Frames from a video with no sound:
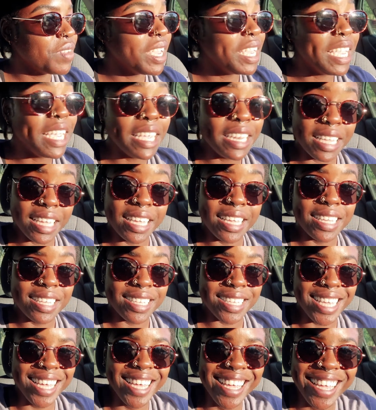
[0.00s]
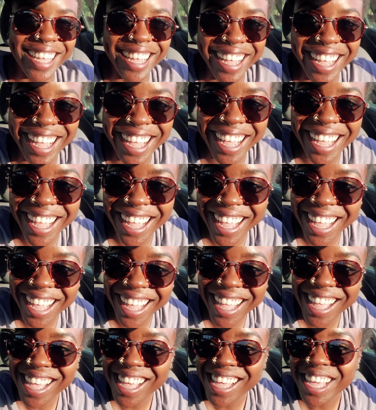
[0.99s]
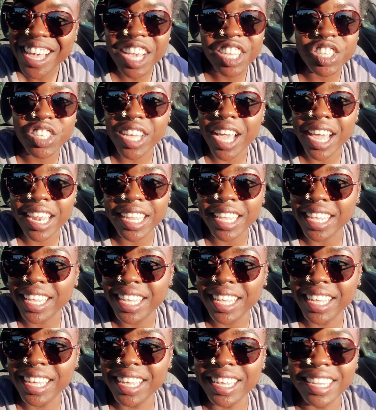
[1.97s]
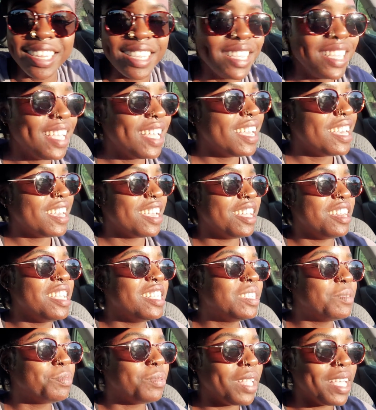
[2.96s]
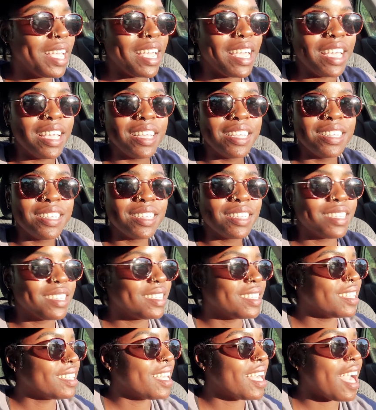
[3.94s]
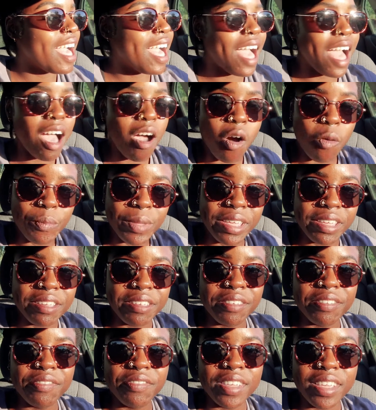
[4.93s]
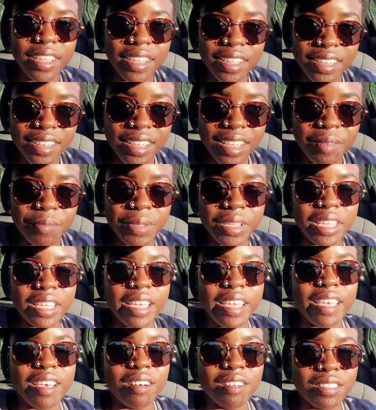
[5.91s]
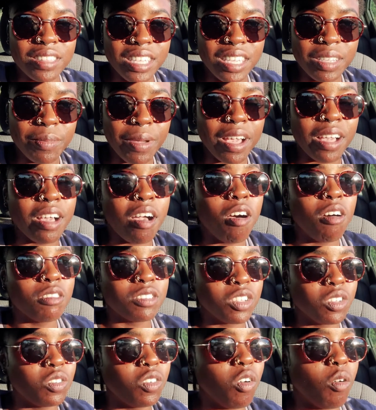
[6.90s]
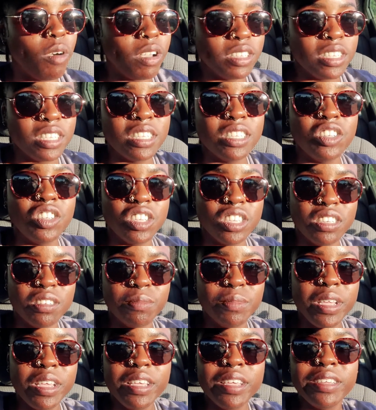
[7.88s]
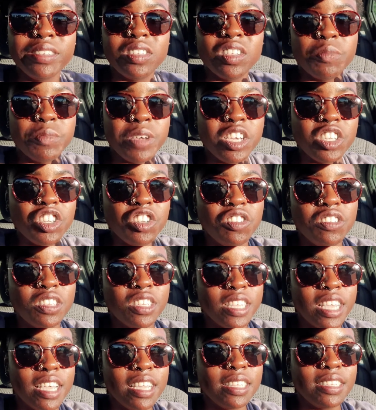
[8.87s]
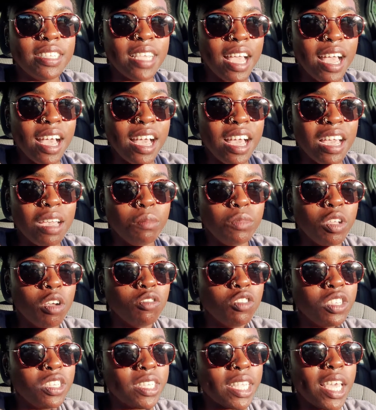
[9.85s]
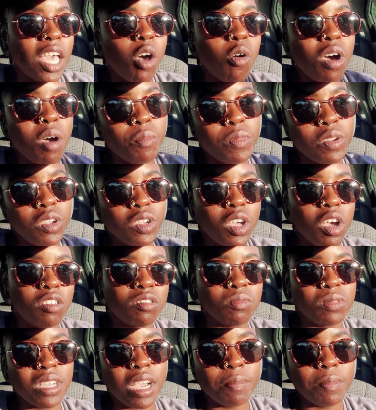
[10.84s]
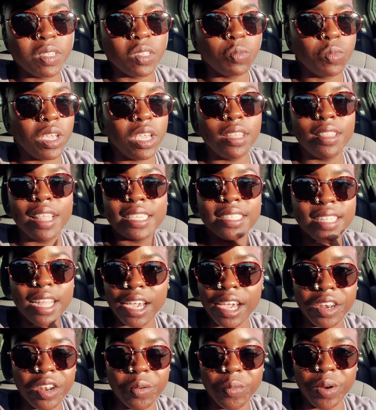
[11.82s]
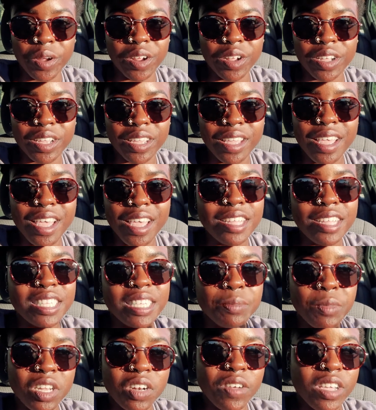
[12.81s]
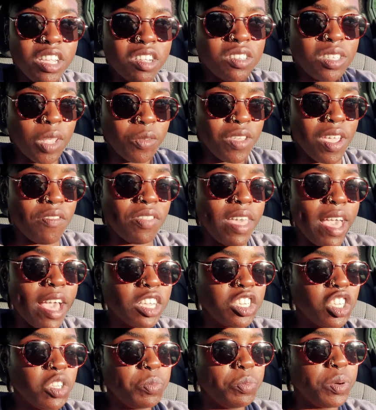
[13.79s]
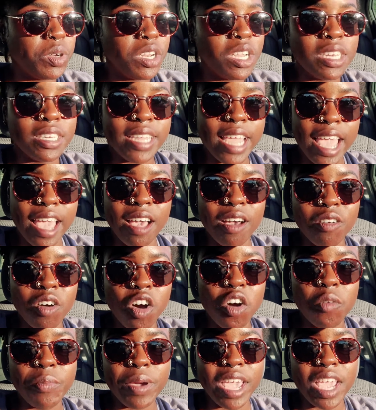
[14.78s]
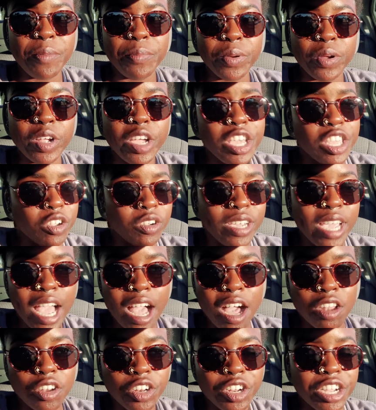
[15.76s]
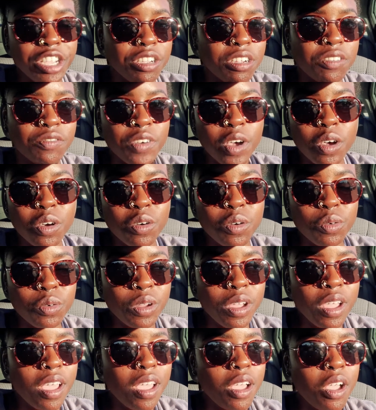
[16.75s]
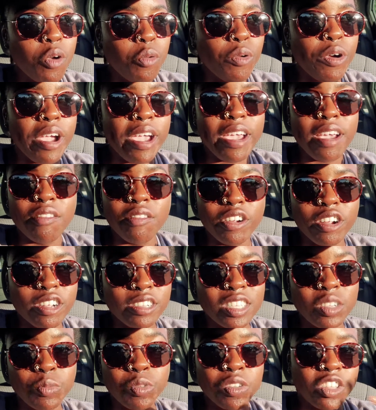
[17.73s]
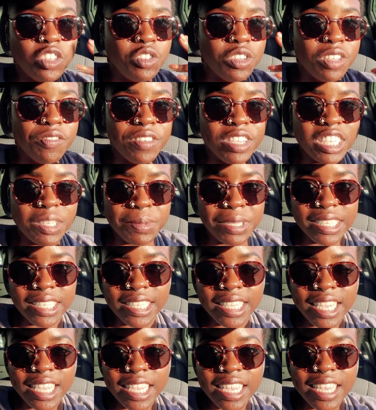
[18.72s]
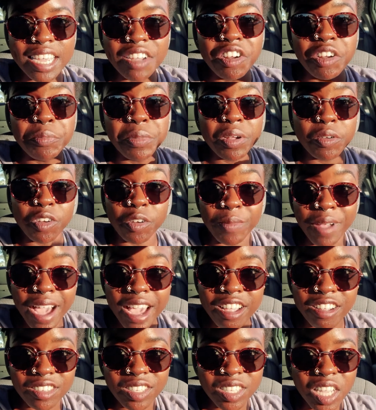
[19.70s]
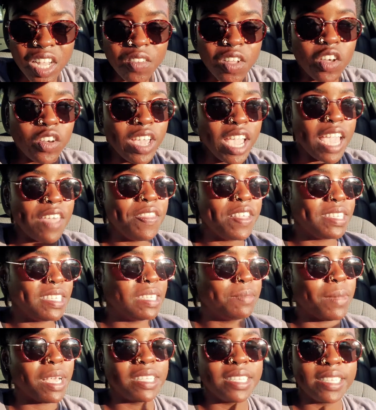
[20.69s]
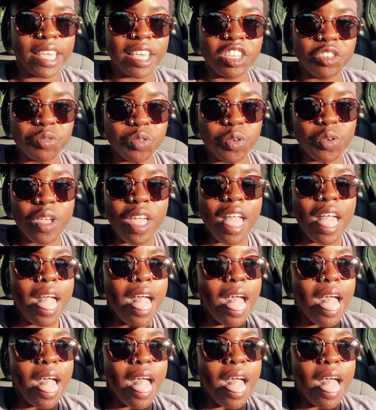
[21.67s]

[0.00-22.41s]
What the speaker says: eating. Cause you gotta eat, honey. You need to plan on being fit and being healthy by also going to the gym. So make sure you set time. Don't just say, oh, I'm gonna go sometime this week. That's not gonna work. To motivate yourself, you have to actually put it down on paper, in your calendar, in your phone, wherever, somewhere that you can visibly see it, and remind yourself, okay, this is my schedule.